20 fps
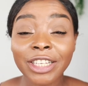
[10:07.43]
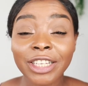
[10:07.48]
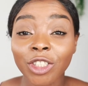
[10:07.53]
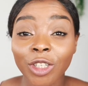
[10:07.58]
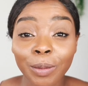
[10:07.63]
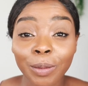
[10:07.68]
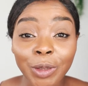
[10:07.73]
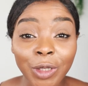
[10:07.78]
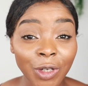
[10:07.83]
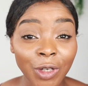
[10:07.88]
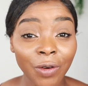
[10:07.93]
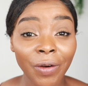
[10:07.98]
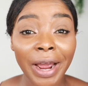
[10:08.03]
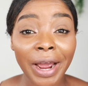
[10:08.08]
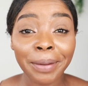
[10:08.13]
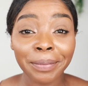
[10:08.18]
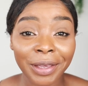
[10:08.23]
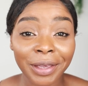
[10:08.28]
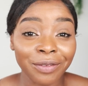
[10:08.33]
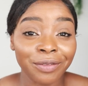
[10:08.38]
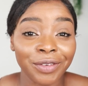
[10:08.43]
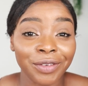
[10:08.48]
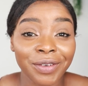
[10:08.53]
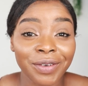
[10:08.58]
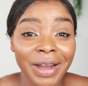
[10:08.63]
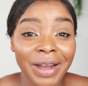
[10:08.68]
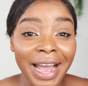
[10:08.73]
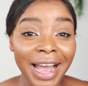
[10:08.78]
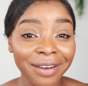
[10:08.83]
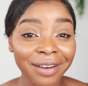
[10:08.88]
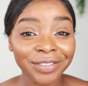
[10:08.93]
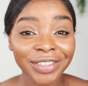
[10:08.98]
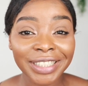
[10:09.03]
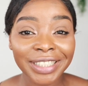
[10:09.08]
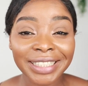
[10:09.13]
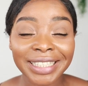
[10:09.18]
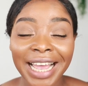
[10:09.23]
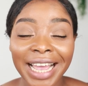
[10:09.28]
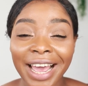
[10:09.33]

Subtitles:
subscribe if you haven't,